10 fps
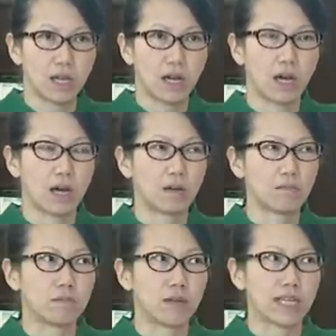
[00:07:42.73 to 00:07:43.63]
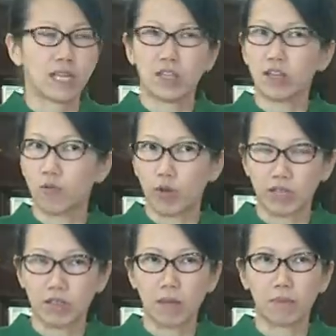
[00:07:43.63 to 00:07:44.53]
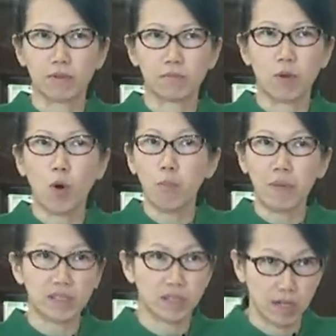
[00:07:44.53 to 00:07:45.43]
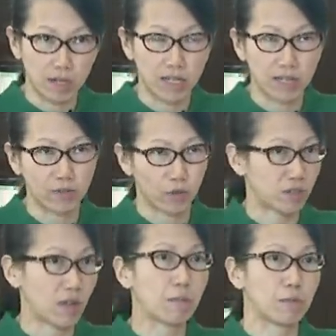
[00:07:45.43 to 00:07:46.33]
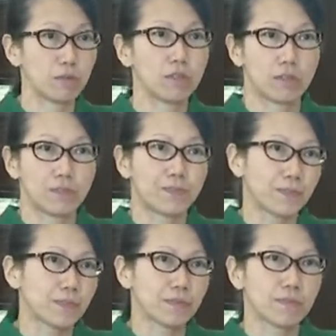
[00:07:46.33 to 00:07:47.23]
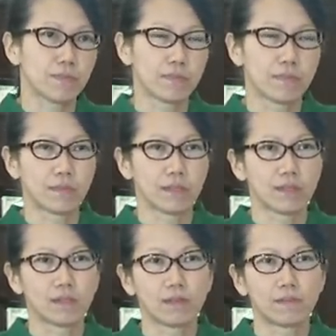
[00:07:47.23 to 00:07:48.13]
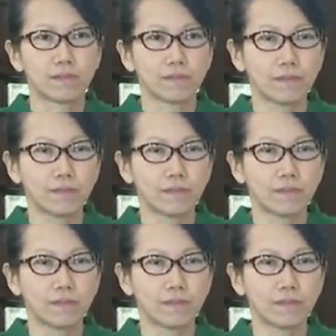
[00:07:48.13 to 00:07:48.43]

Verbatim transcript: Um, I can think of one example, home-based learning, for example. Well,